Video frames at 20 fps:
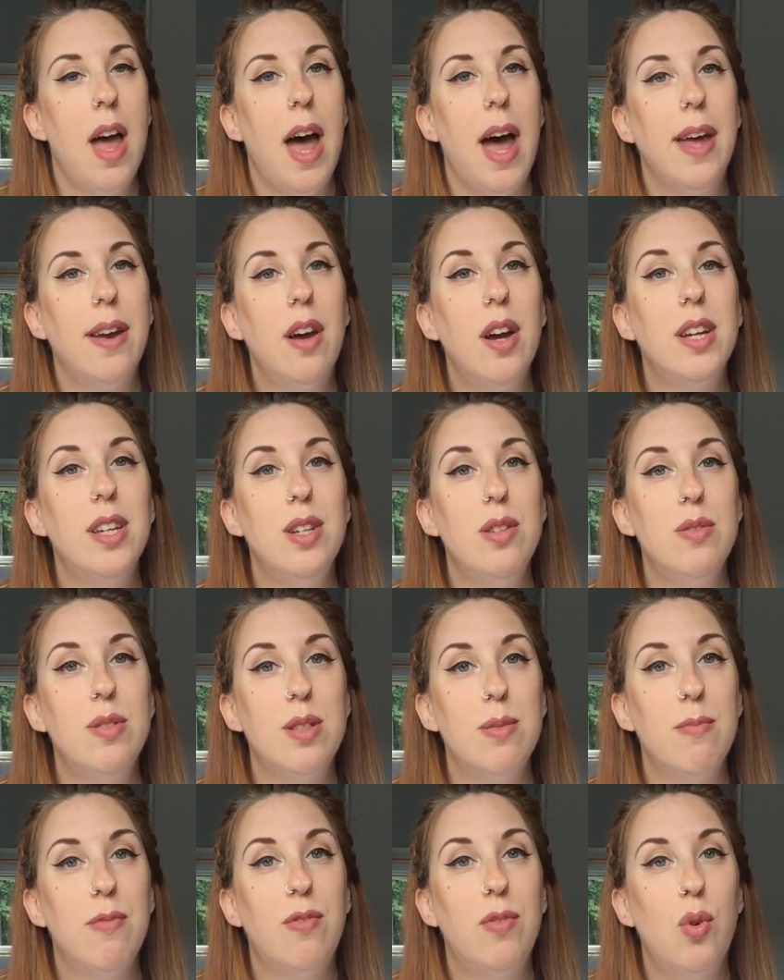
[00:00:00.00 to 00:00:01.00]
and I use
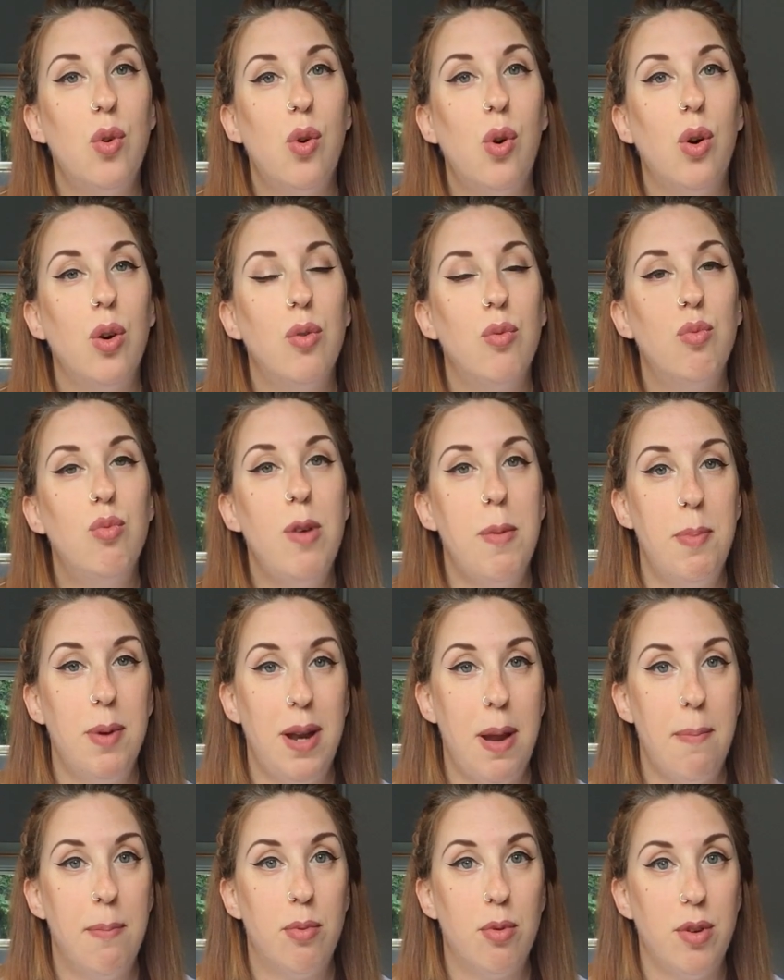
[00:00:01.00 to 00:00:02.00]
them for ribbon
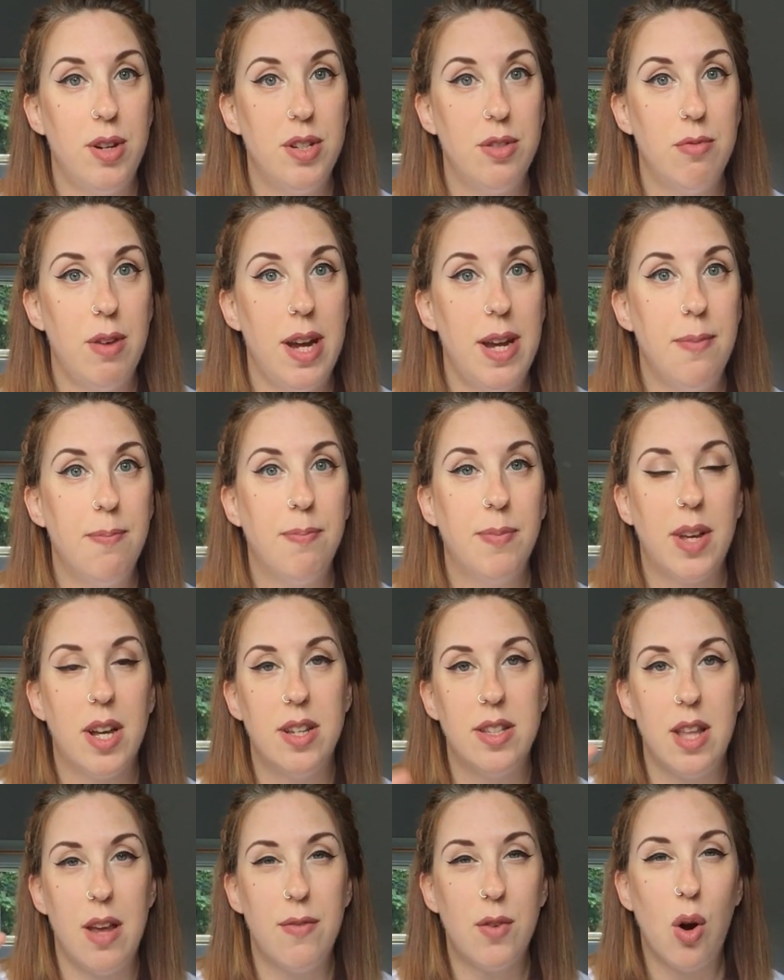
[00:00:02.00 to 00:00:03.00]
embroidery
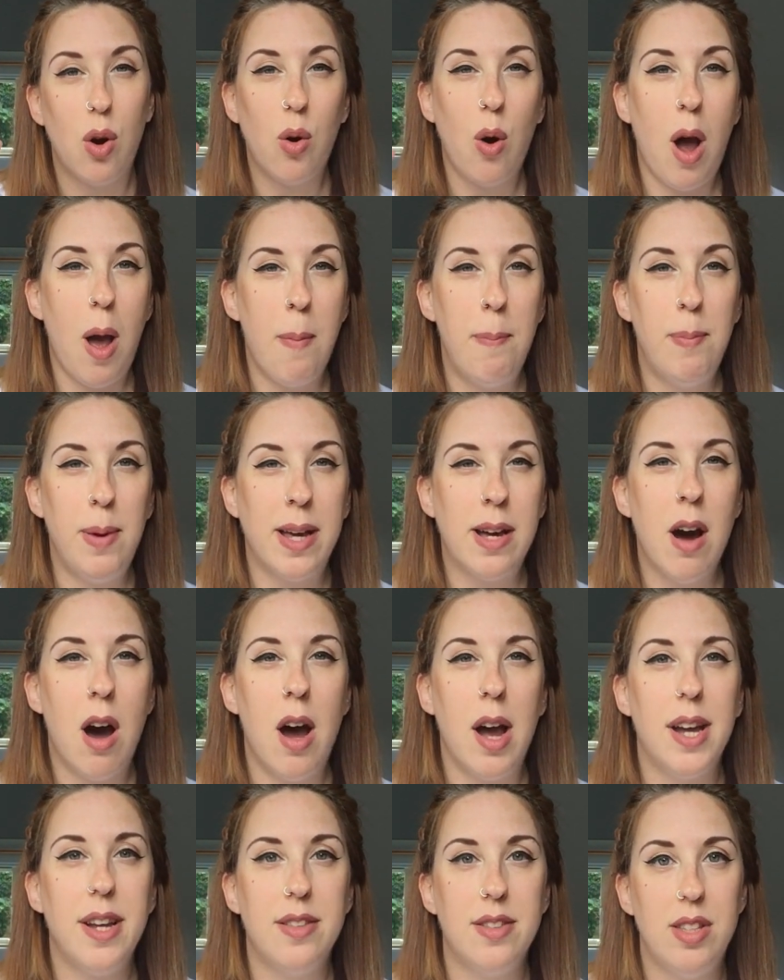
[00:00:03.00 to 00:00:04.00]
because they've got quite a big
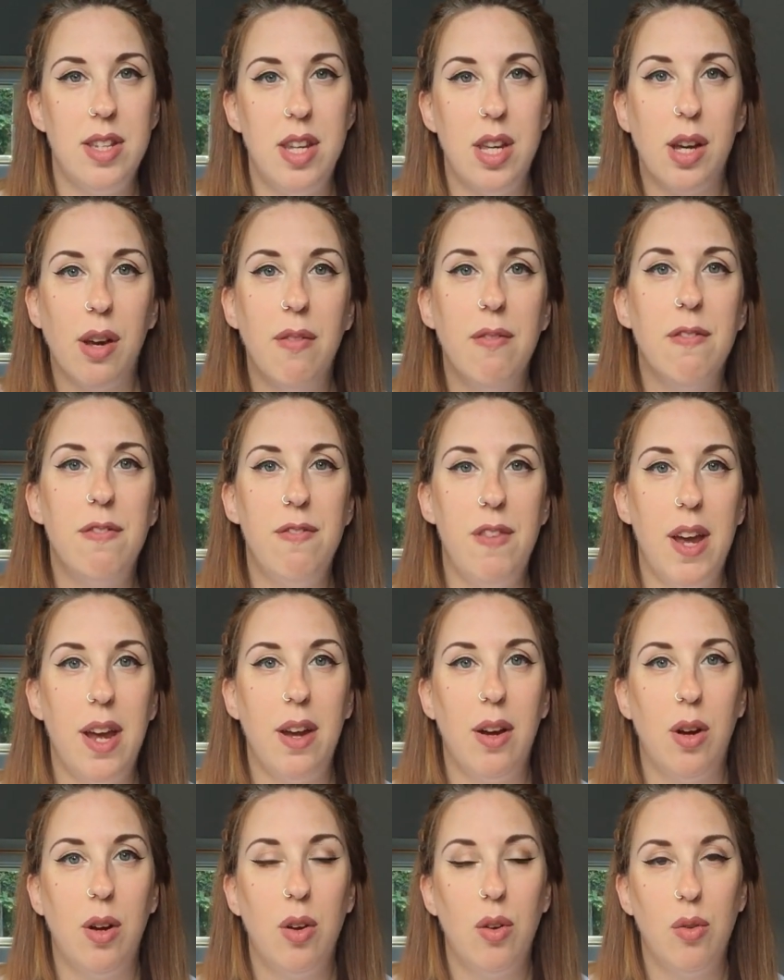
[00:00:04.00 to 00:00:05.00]
eye, so you can fit
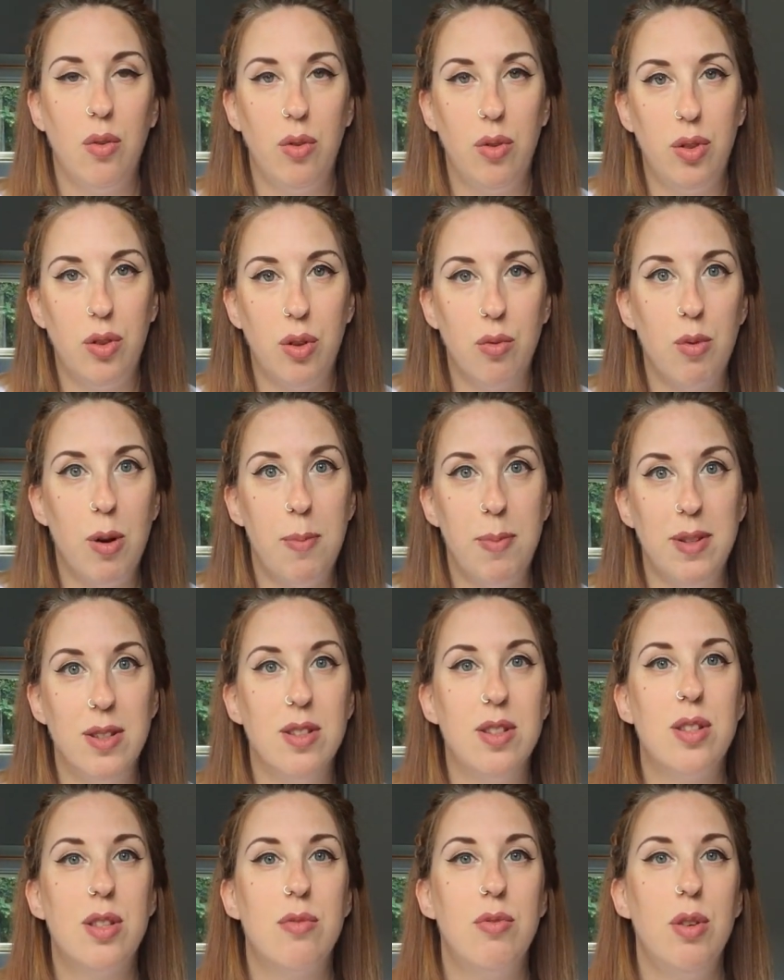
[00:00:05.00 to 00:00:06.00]
the
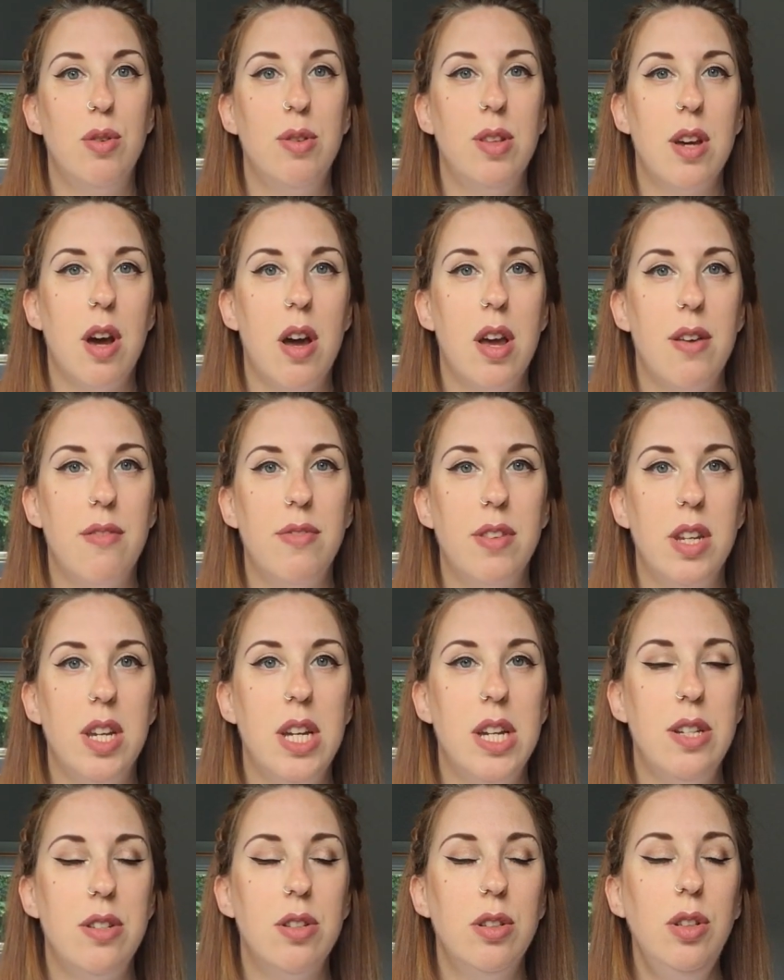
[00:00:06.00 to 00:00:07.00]
ribbons through the eye of the
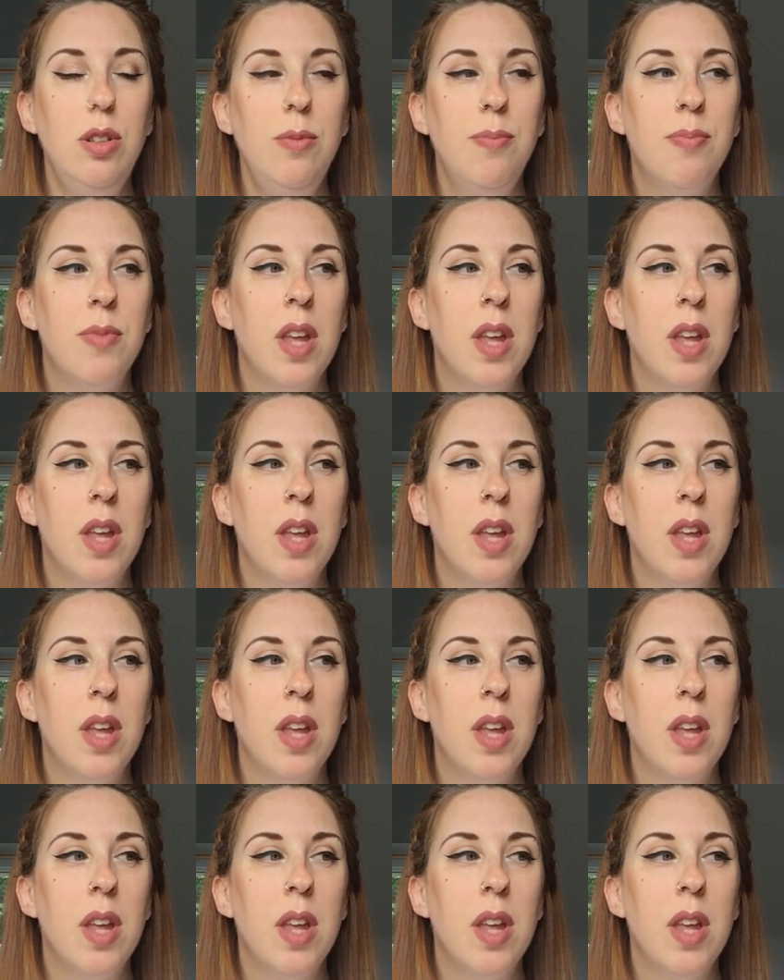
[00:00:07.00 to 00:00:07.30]
needle.